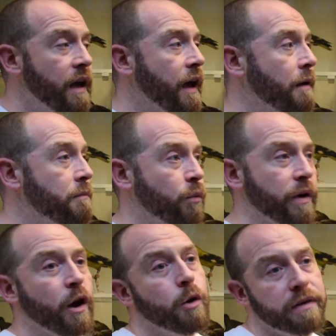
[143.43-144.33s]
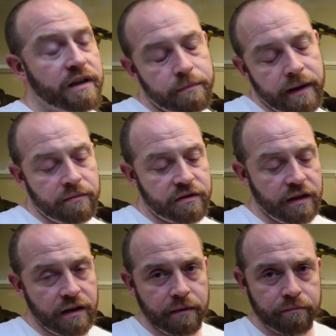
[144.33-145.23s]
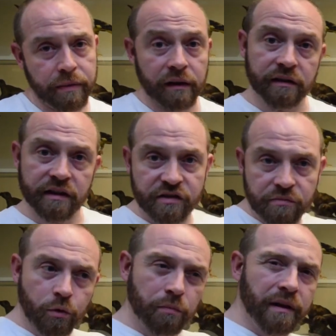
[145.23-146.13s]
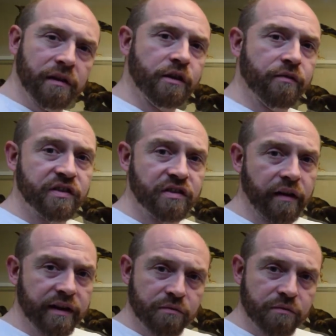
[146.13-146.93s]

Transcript: We're hoping to be able to build a small building on the side,